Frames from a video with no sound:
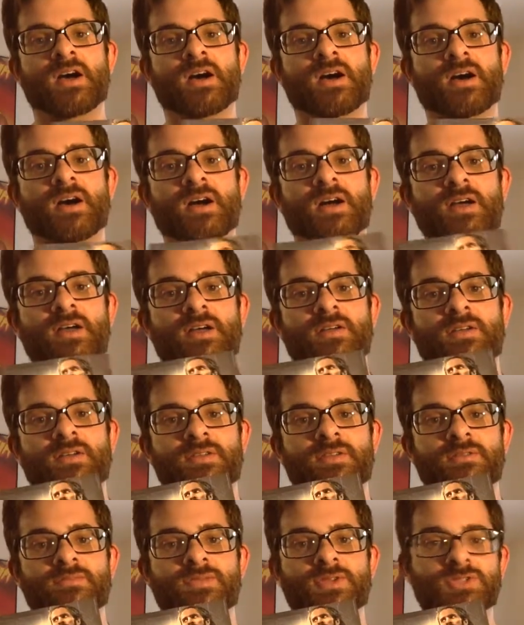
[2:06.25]

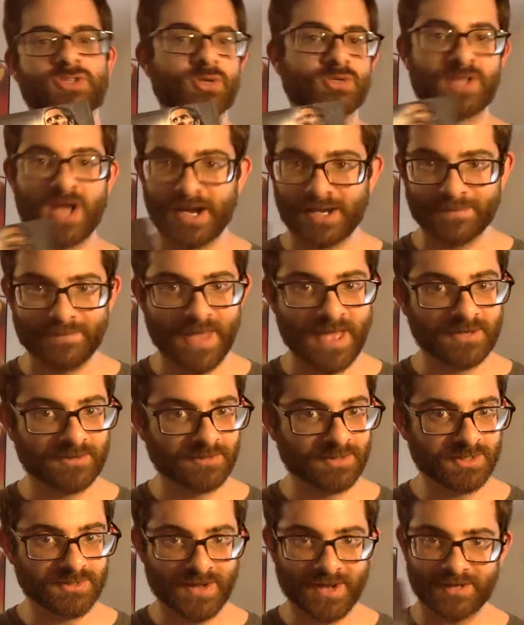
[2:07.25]
There's no
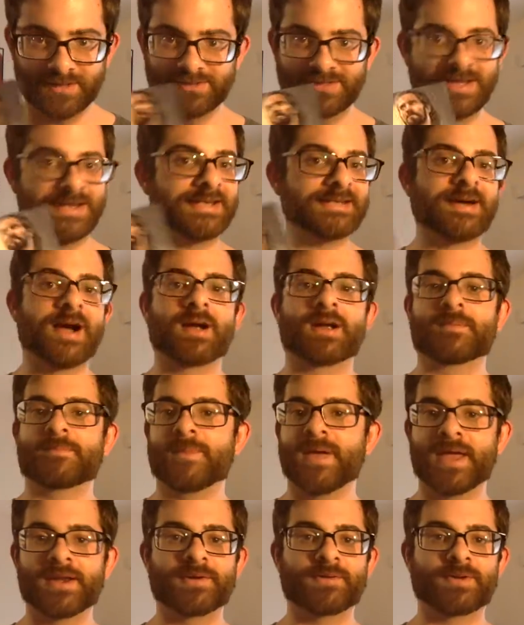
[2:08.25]
documentary. You're not gonna see any
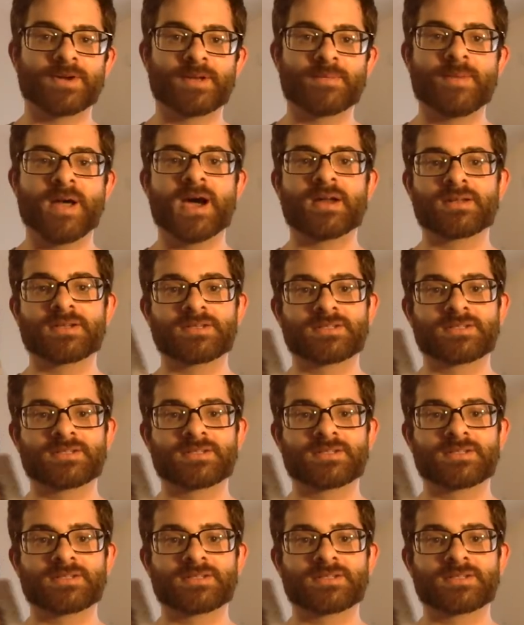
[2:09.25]
documentary about